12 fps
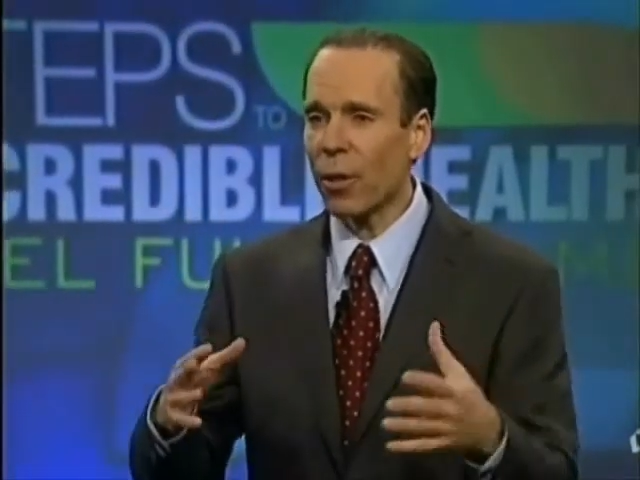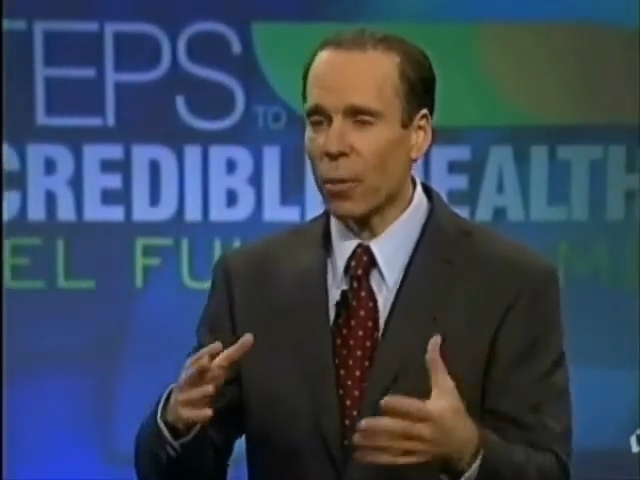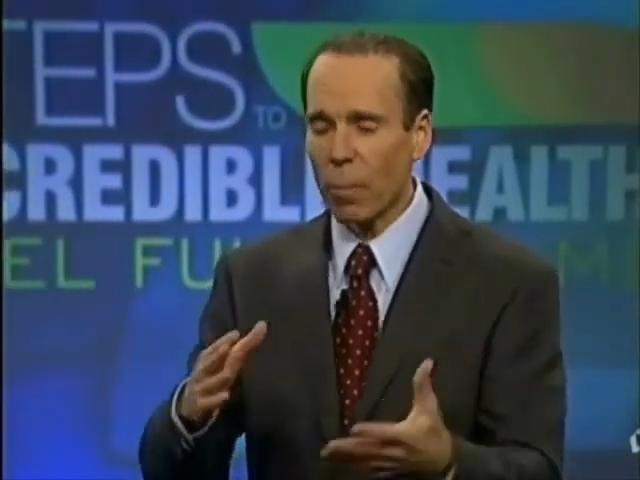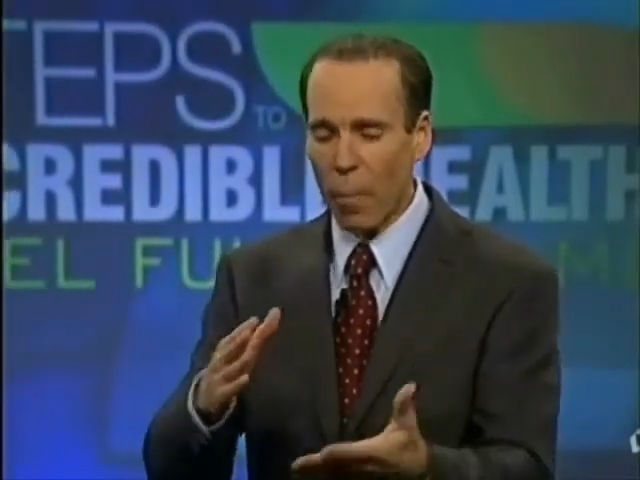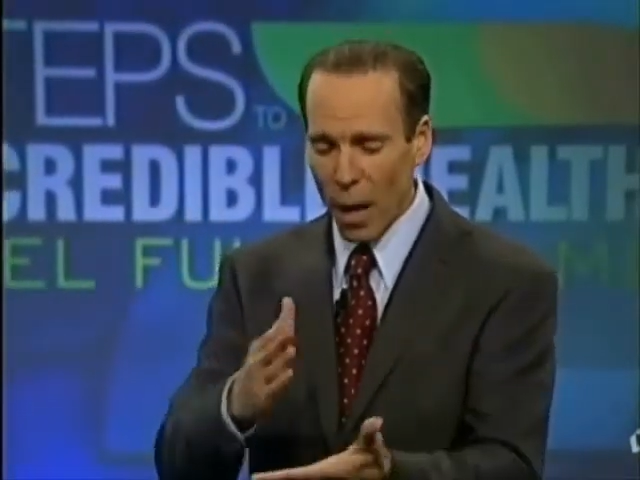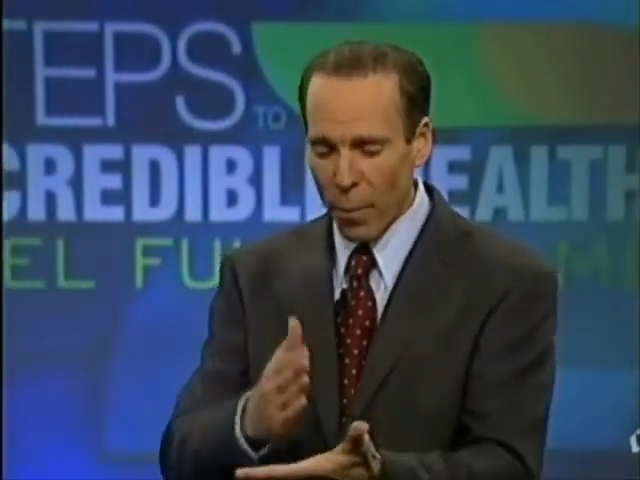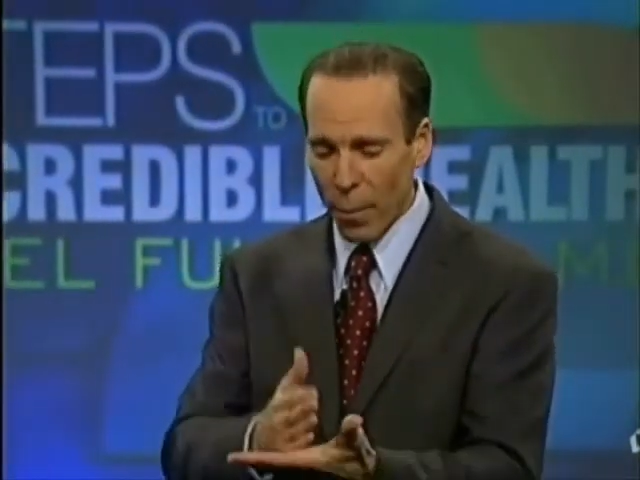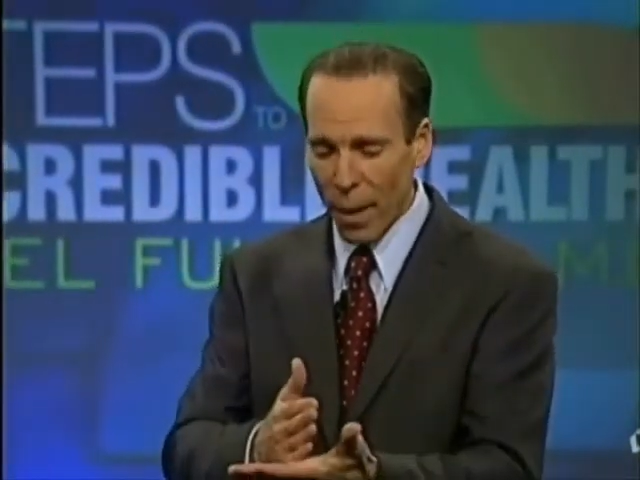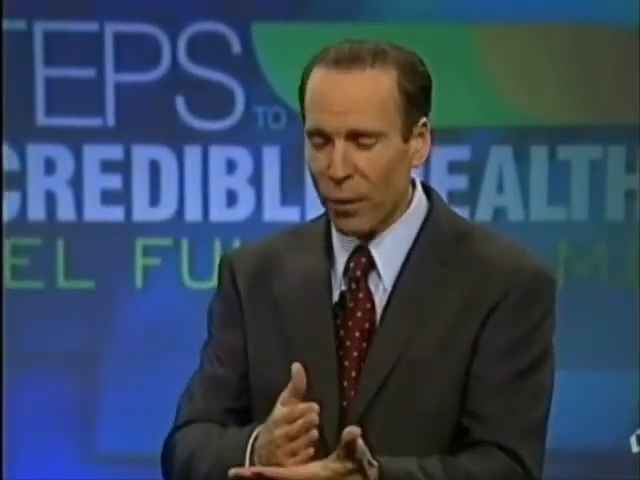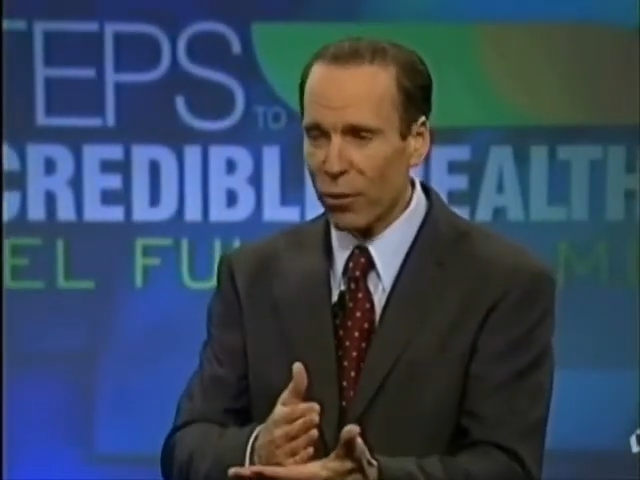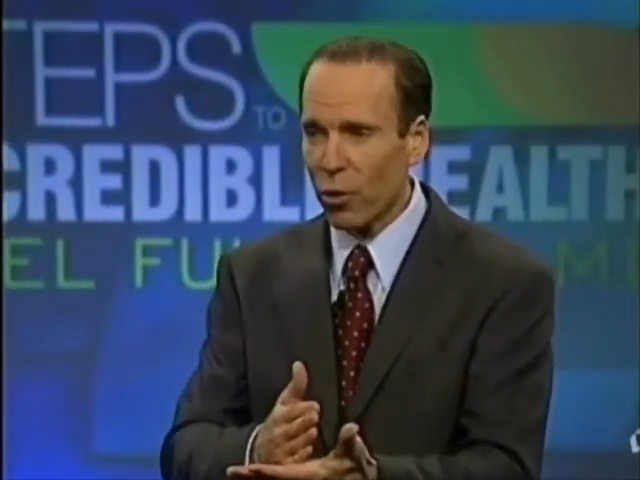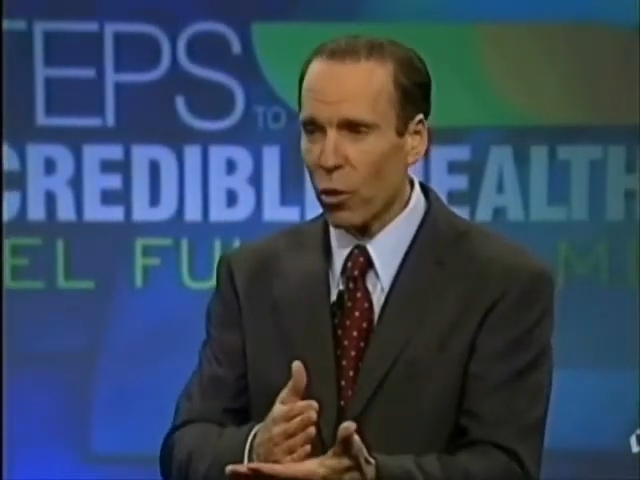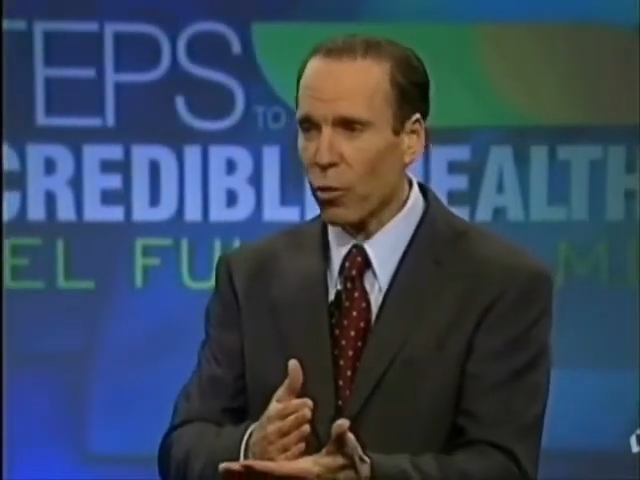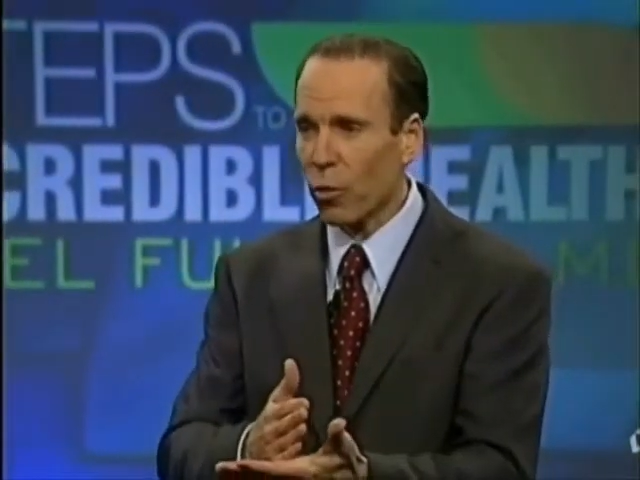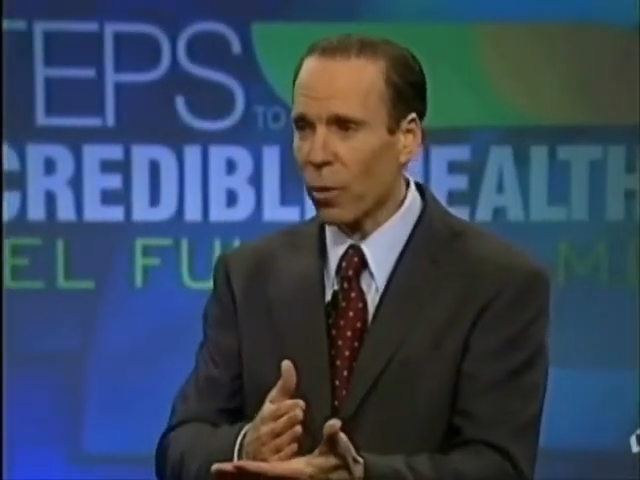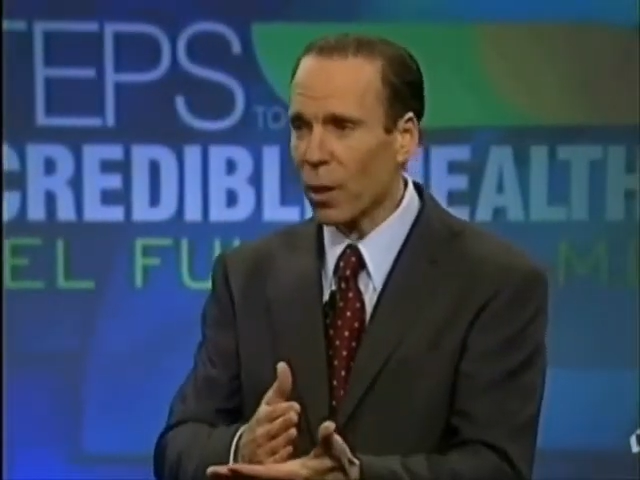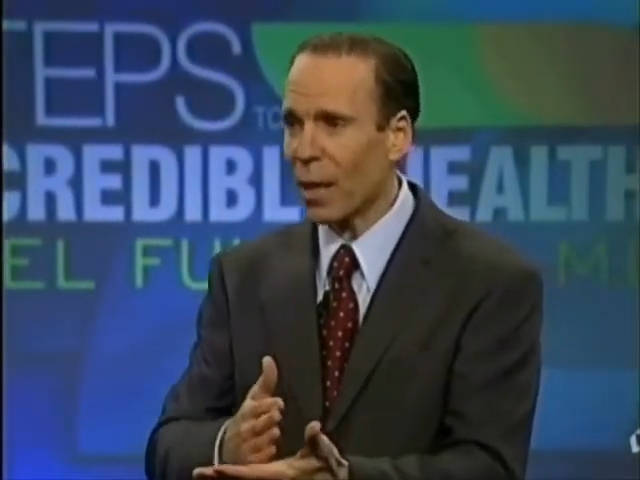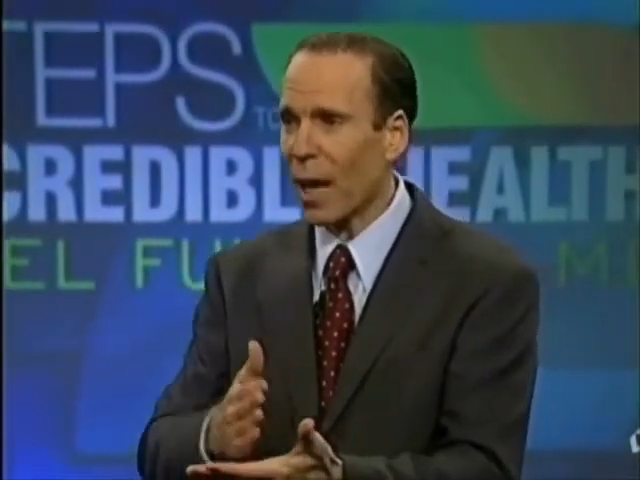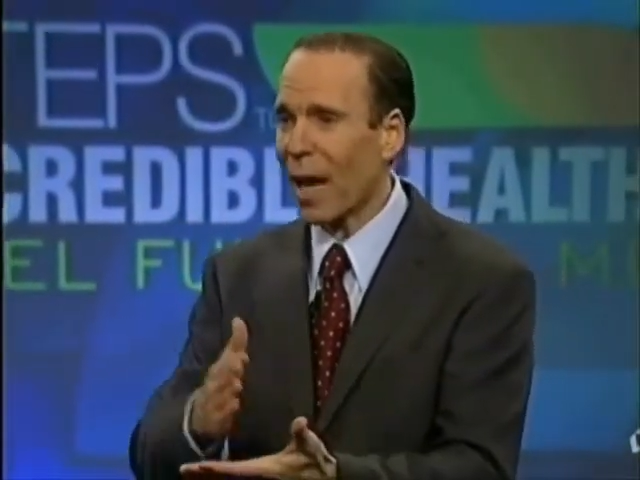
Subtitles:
on bypass surgery and